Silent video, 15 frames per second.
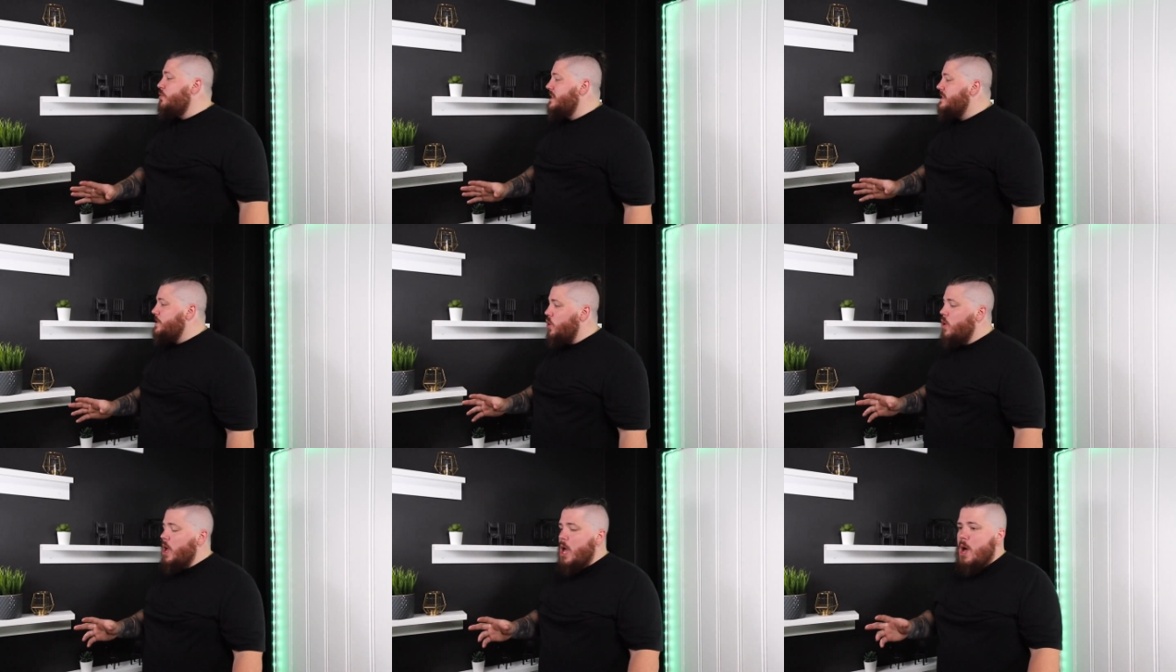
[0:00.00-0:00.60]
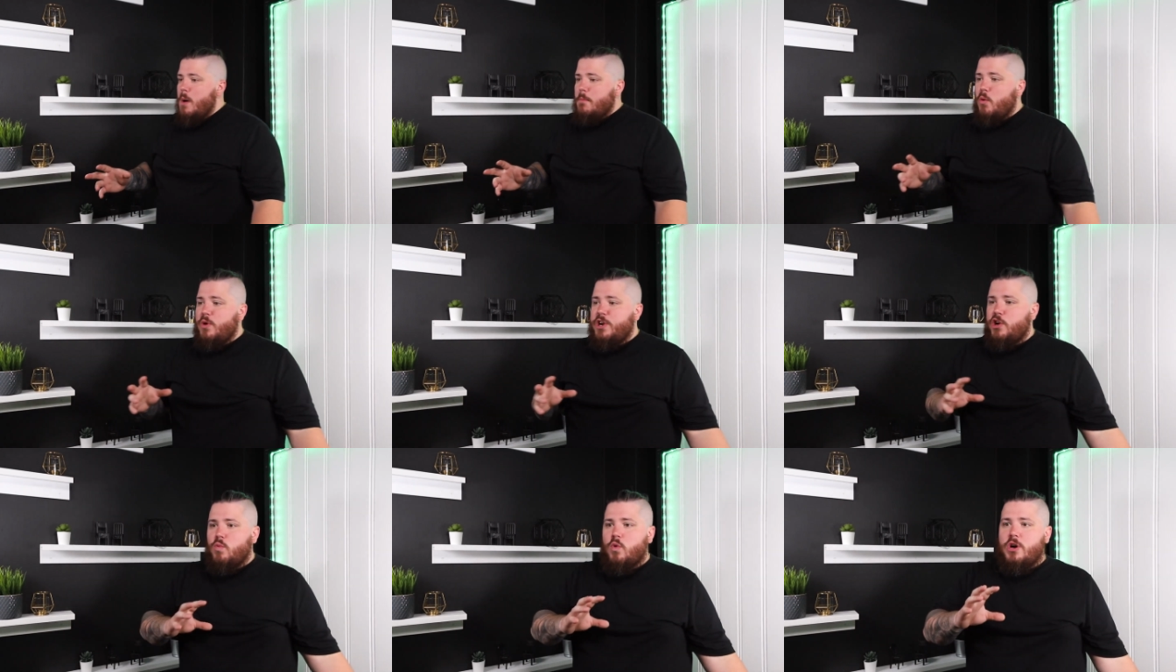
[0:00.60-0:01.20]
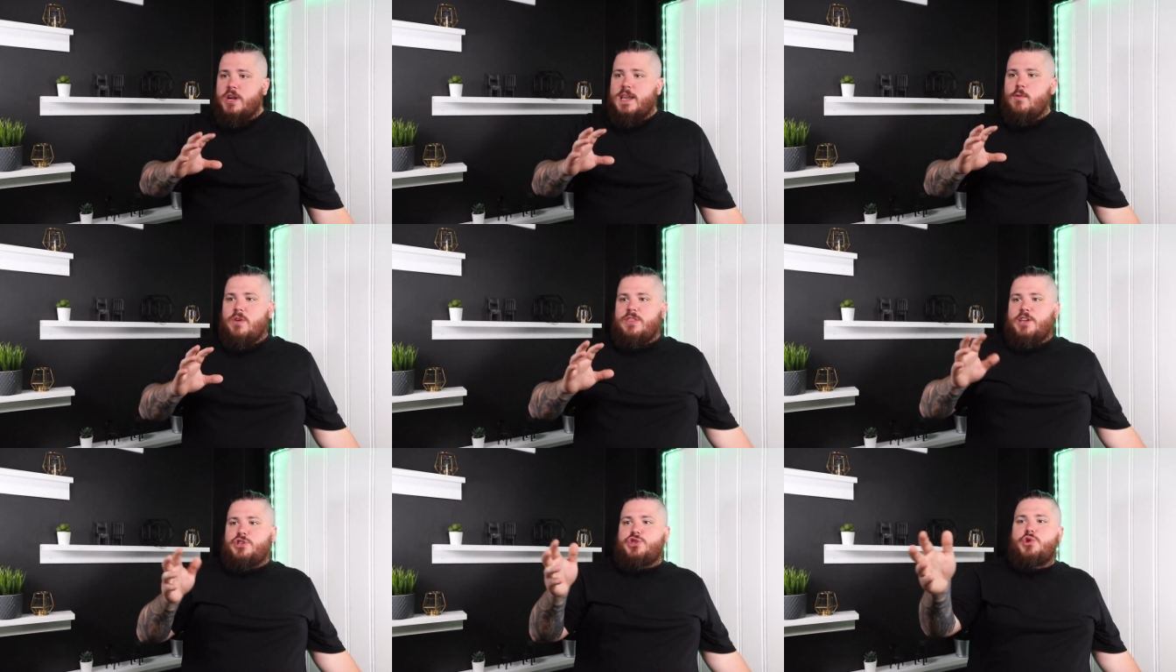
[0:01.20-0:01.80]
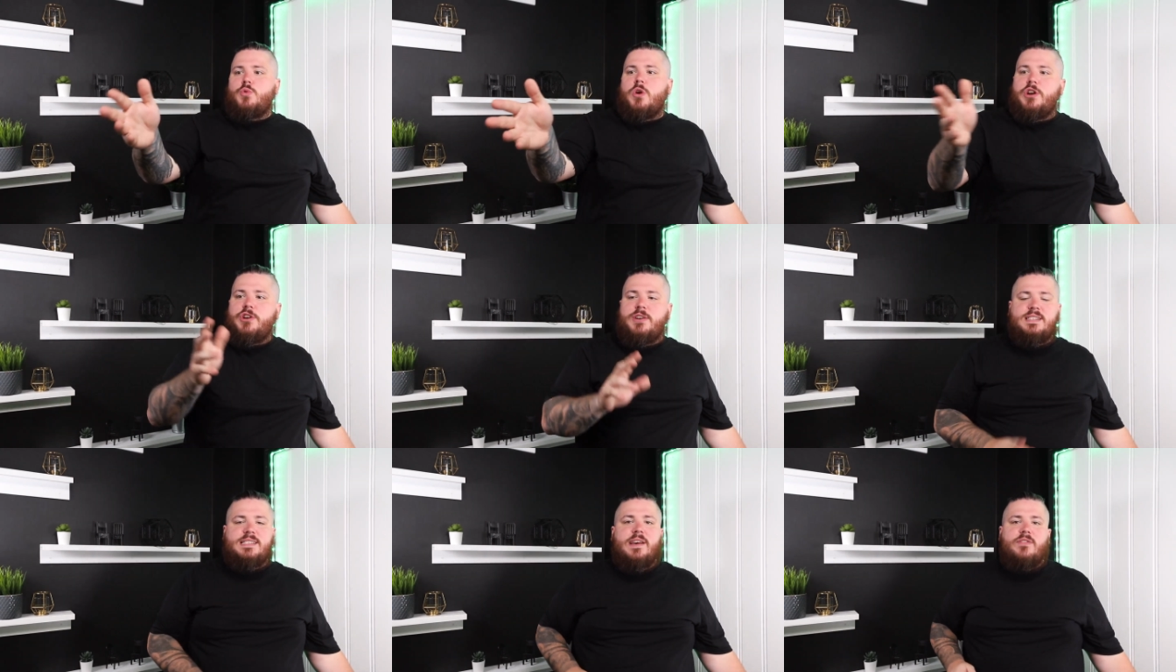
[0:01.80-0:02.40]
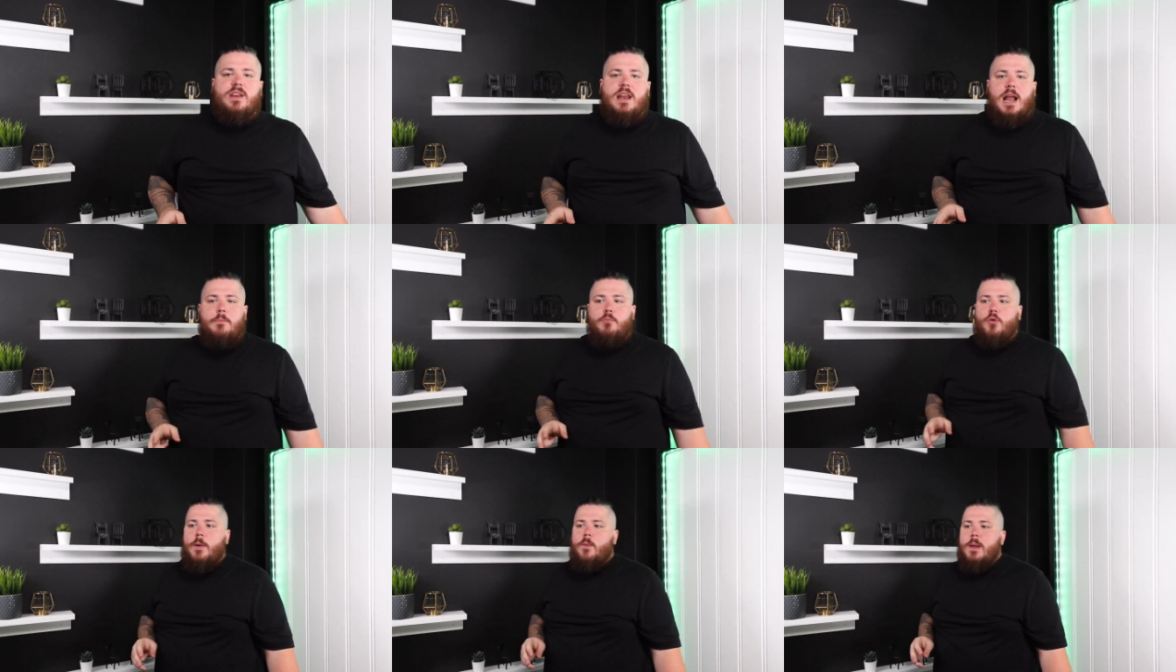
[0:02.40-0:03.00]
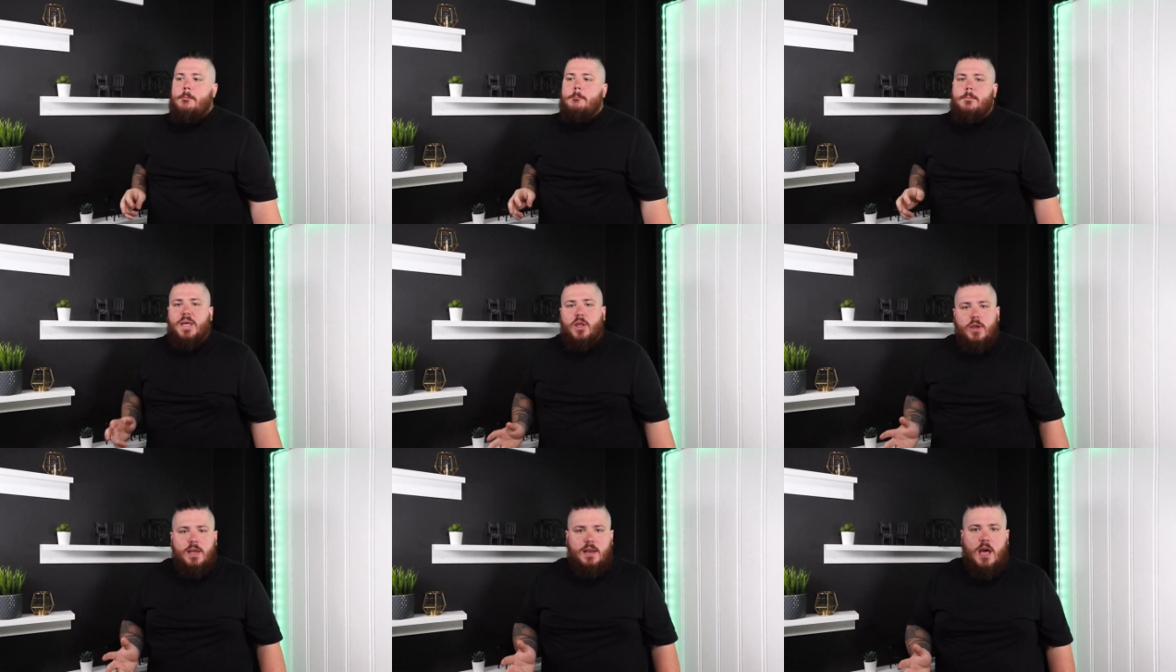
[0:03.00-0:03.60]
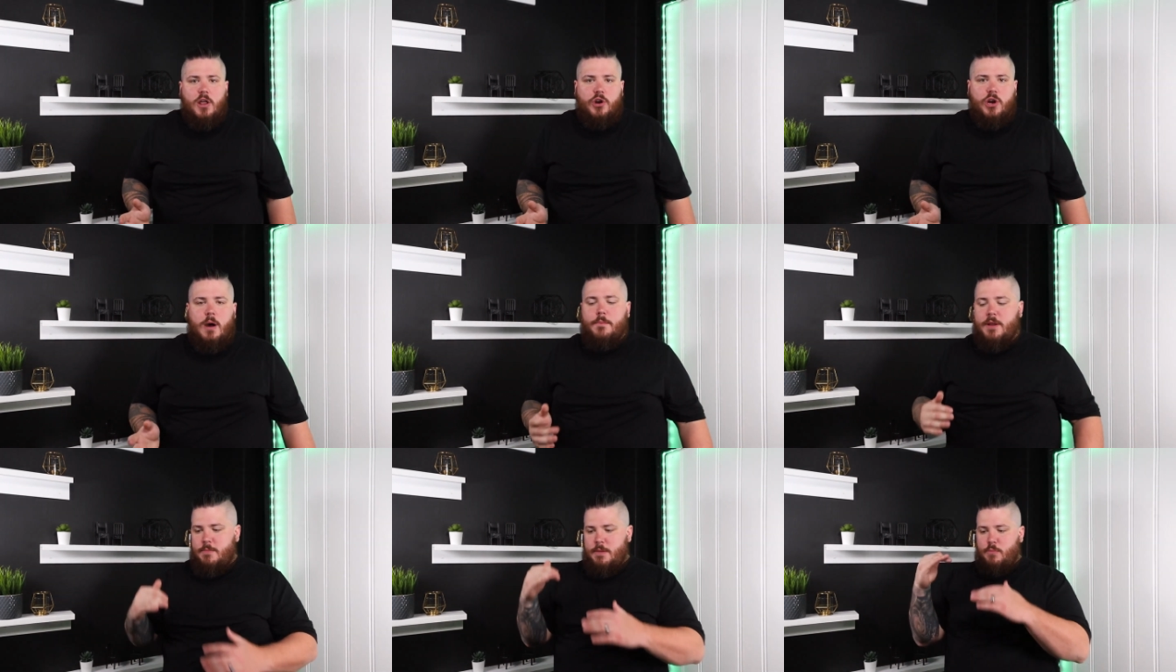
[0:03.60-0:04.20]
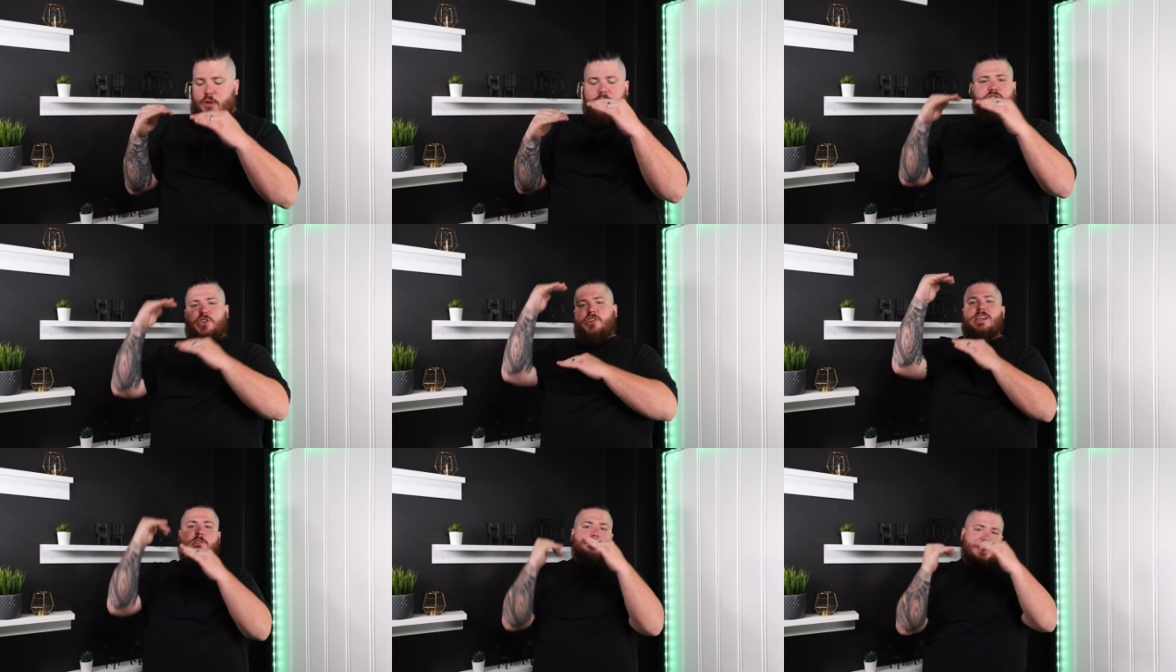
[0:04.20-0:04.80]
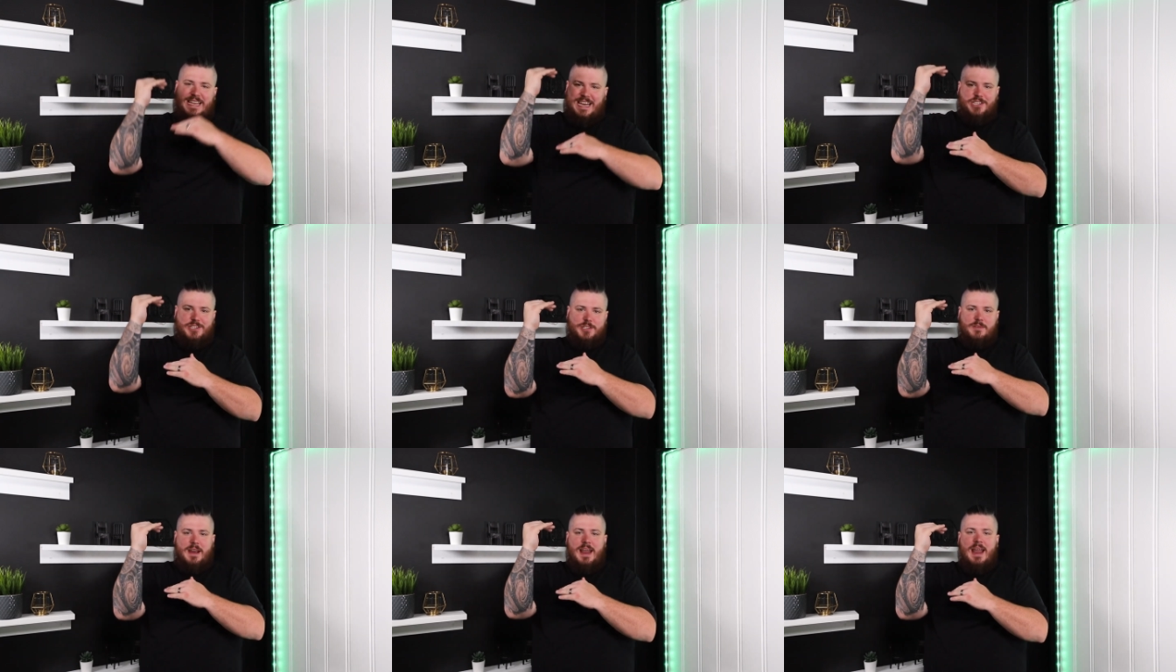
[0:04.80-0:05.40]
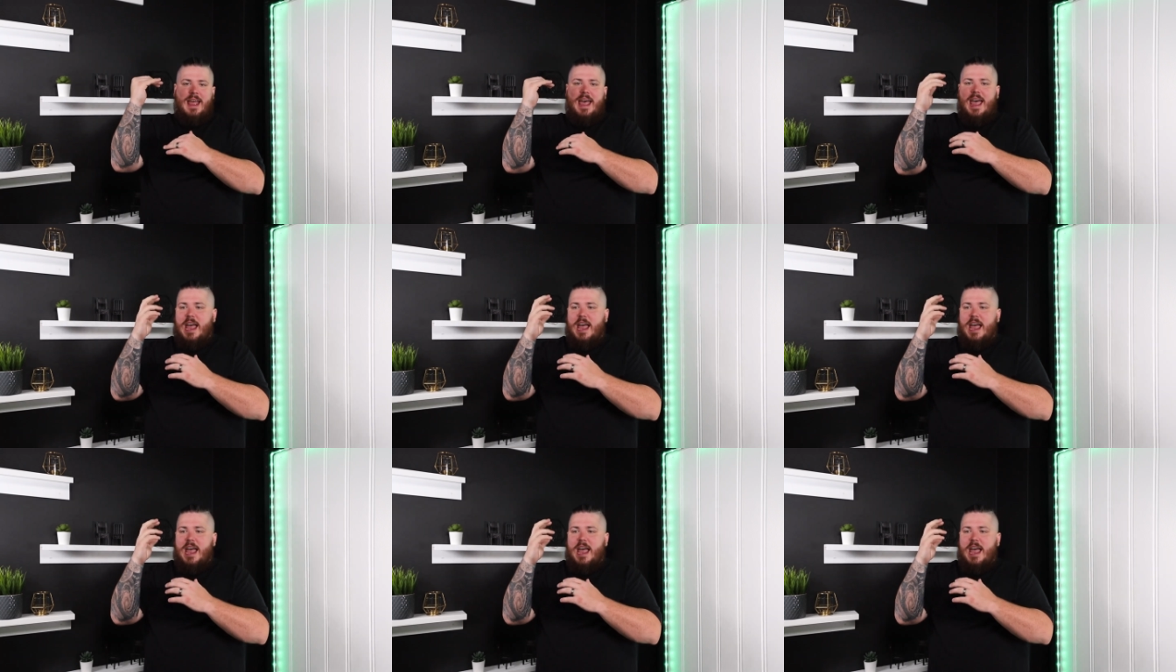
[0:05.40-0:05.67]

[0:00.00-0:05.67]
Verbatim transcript: And so, but when you're working with a $279.1 billion company, people have certain expectations, right?